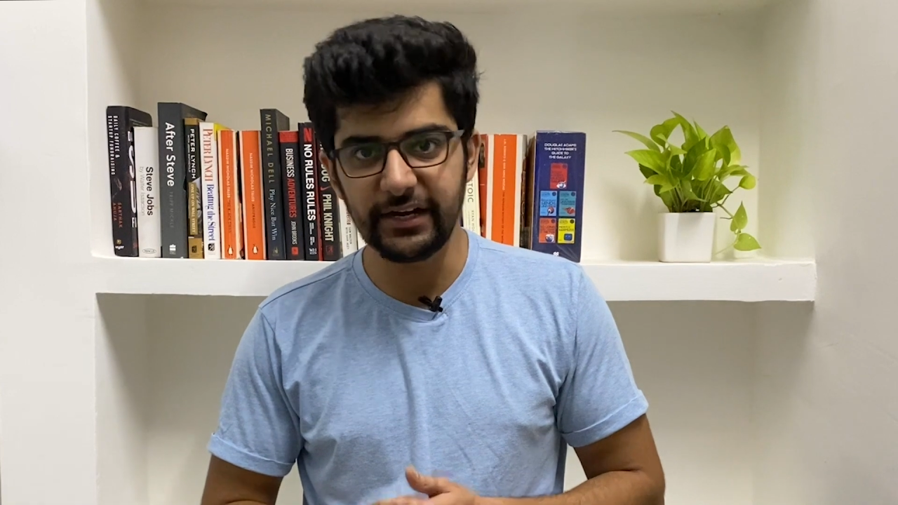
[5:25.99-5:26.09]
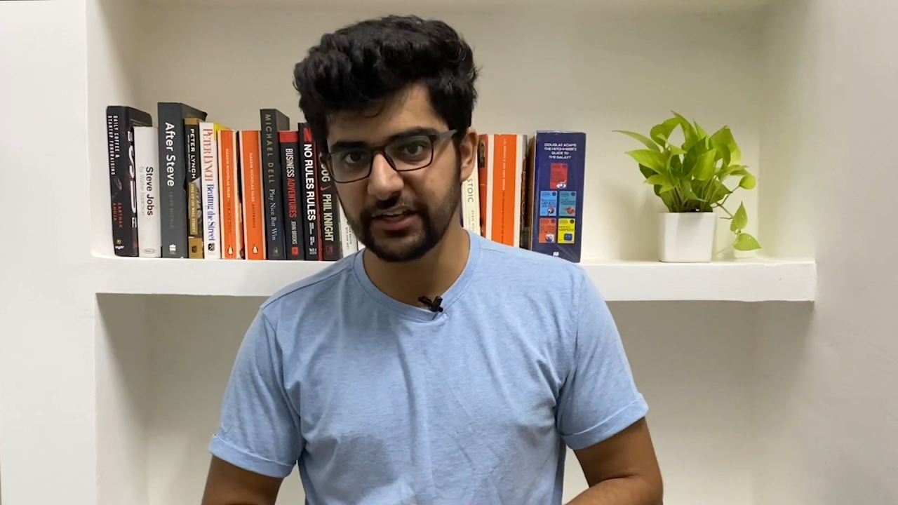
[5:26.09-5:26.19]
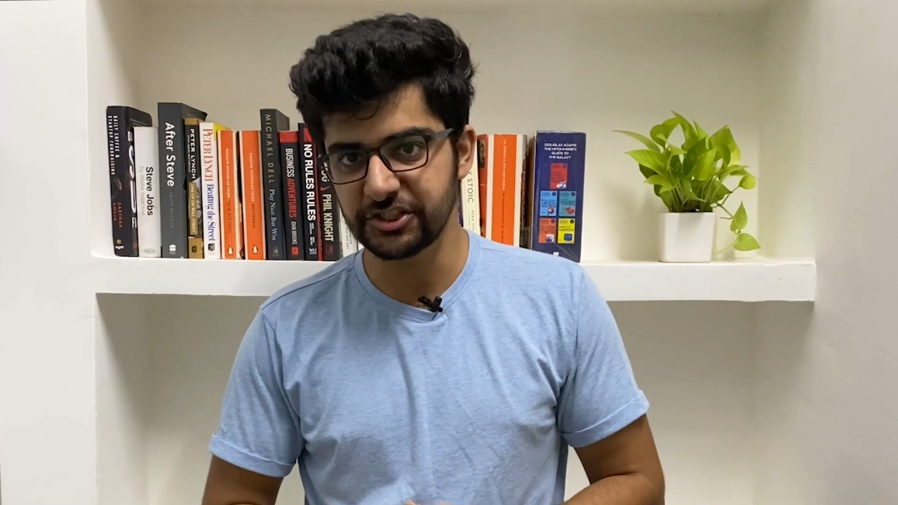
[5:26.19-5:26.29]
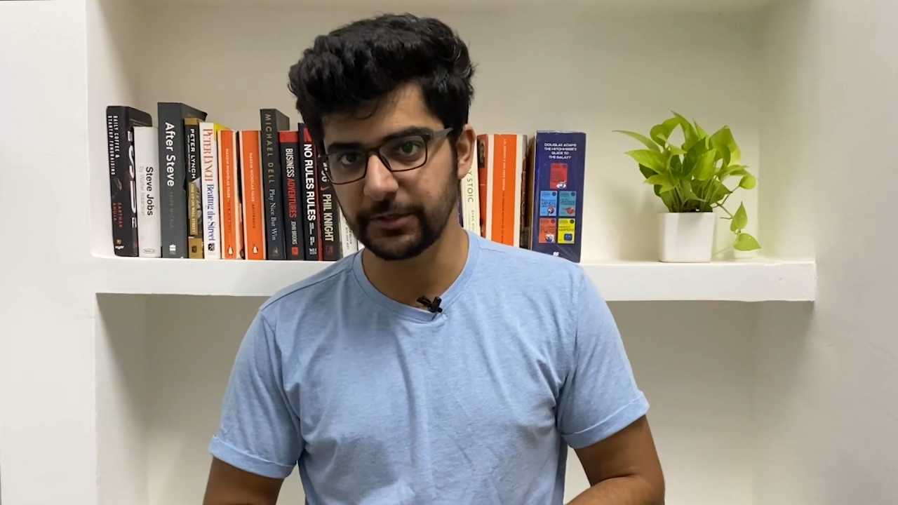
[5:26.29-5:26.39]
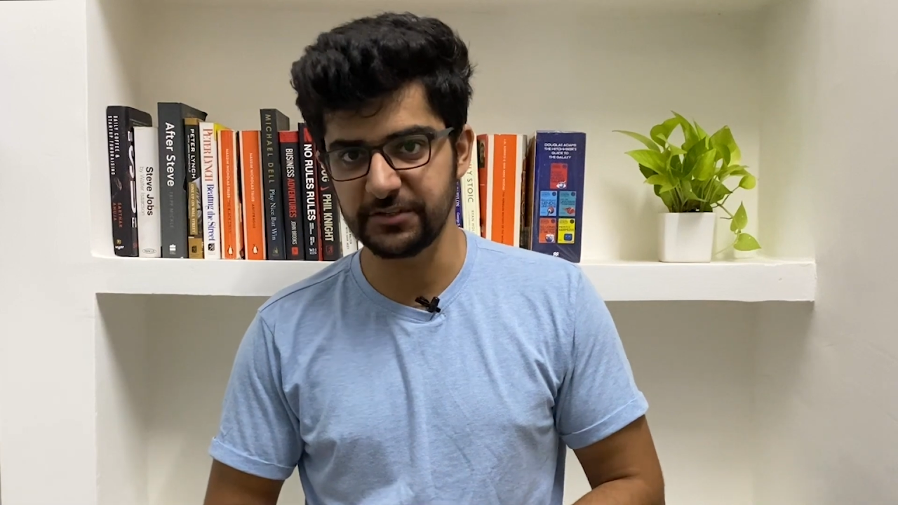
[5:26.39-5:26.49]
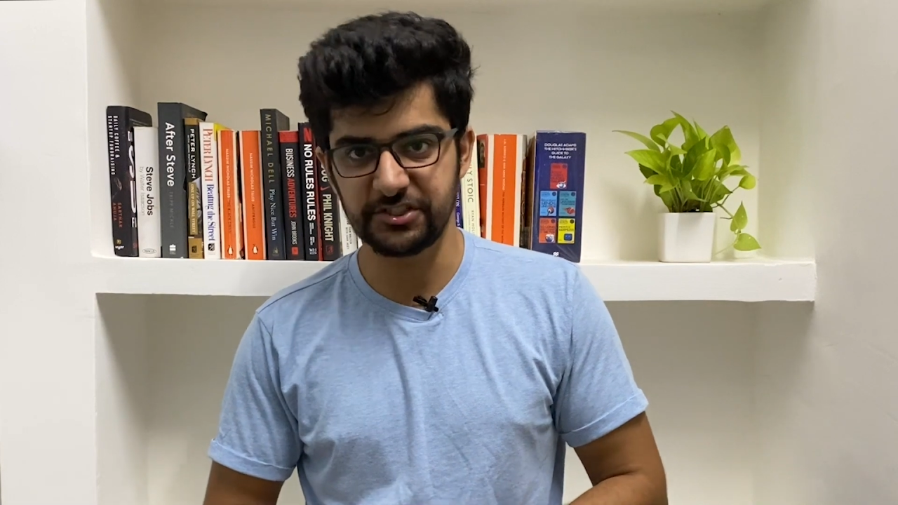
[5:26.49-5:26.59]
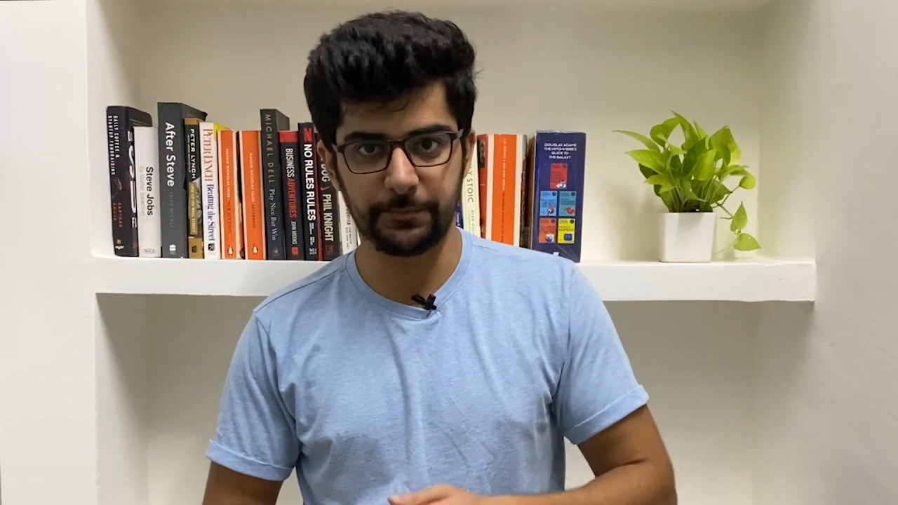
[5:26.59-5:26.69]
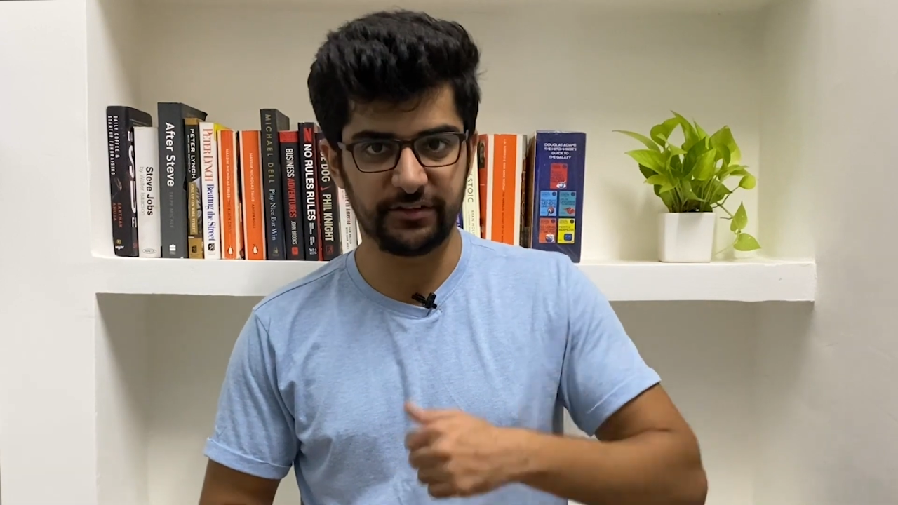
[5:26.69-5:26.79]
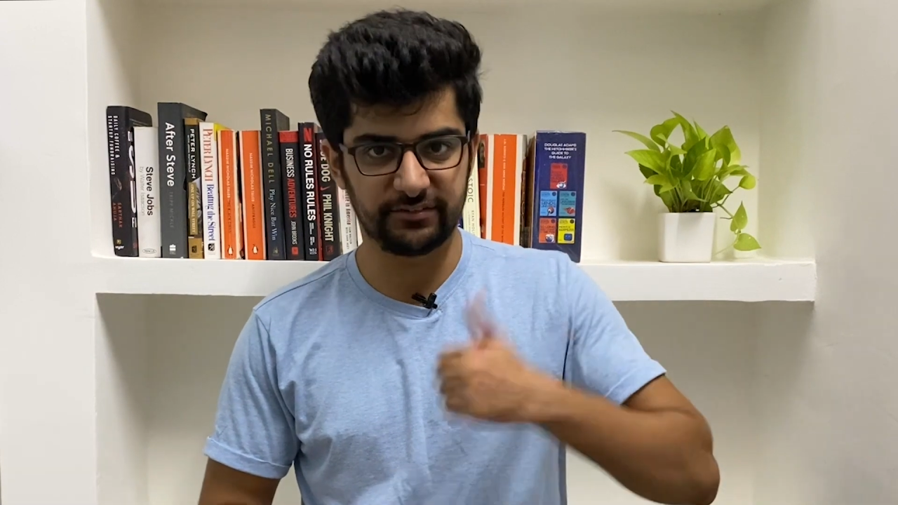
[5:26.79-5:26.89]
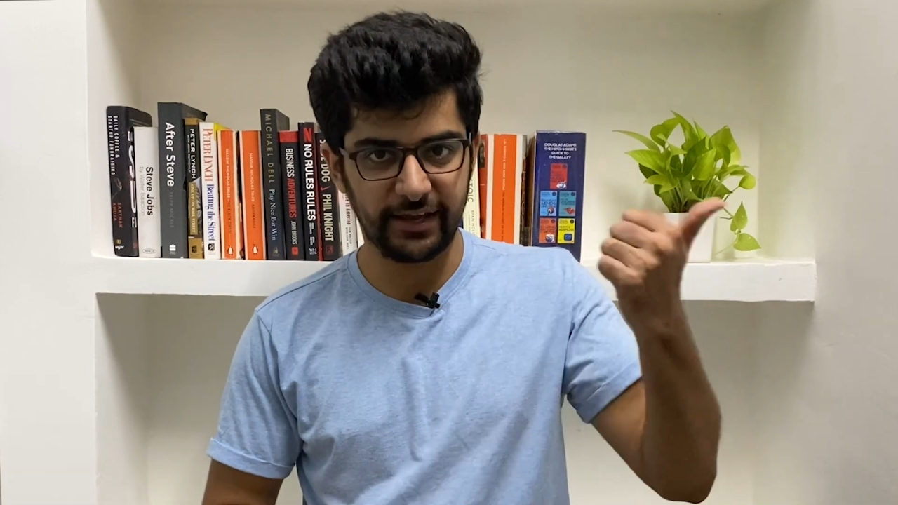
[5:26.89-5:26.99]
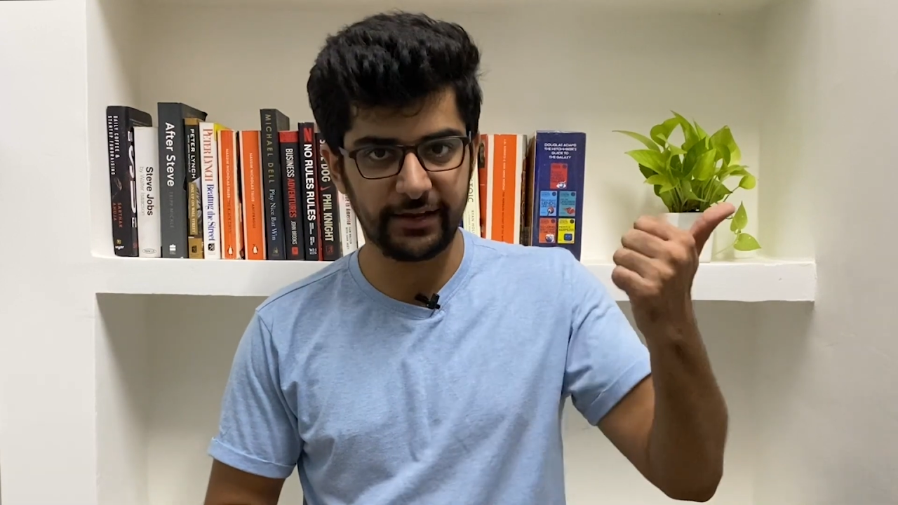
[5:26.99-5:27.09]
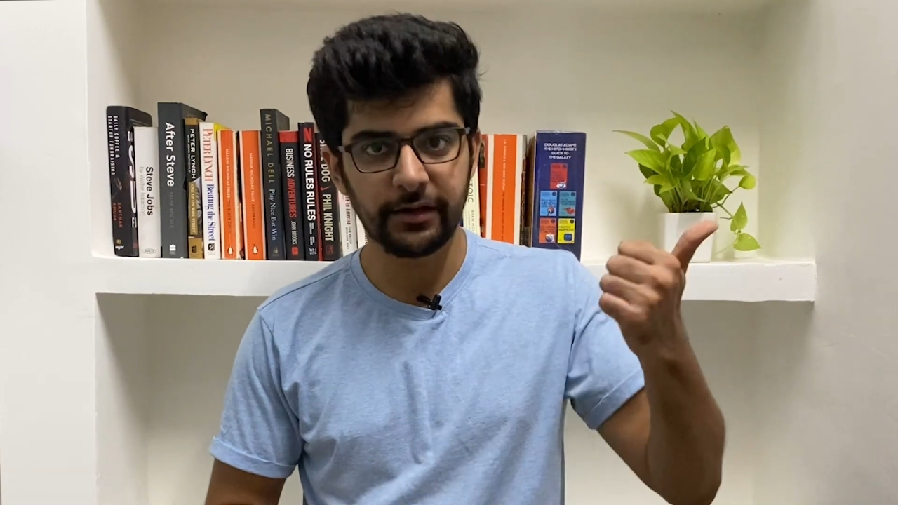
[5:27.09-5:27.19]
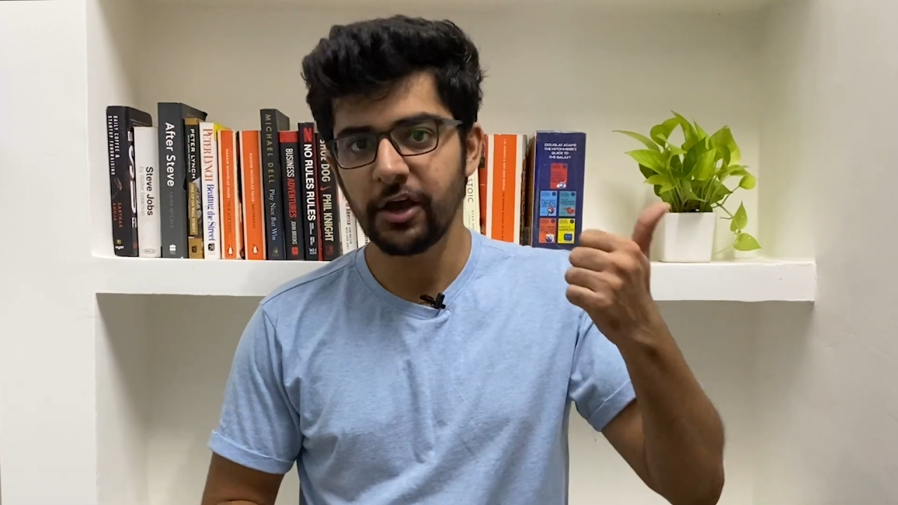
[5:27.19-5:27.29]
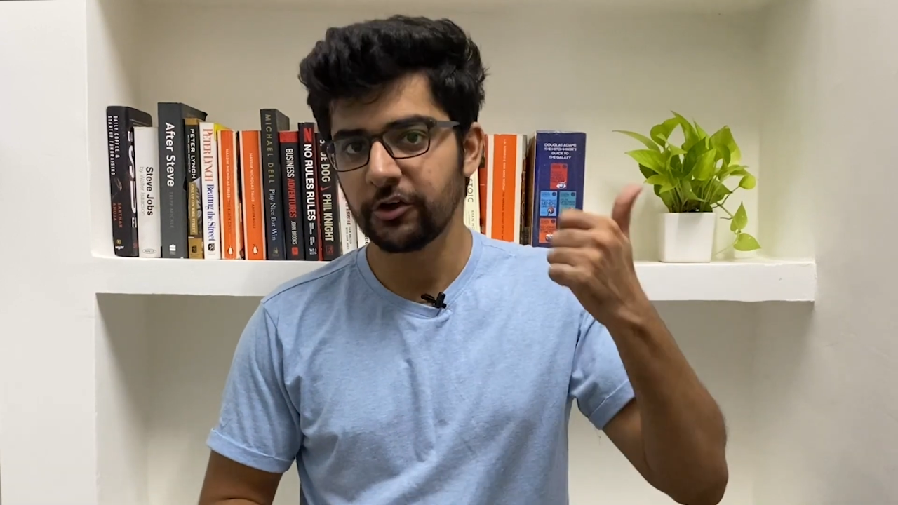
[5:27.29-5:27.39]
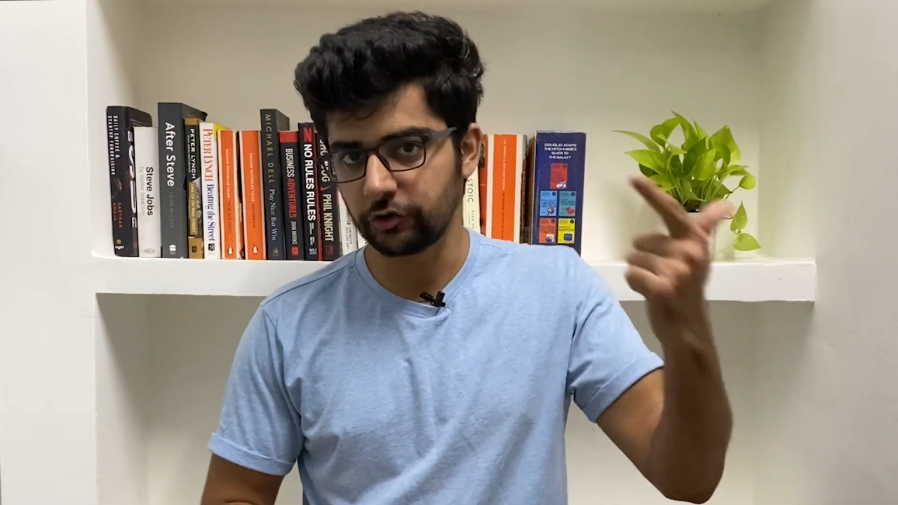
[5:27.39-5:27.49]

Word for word: leadership in chip design,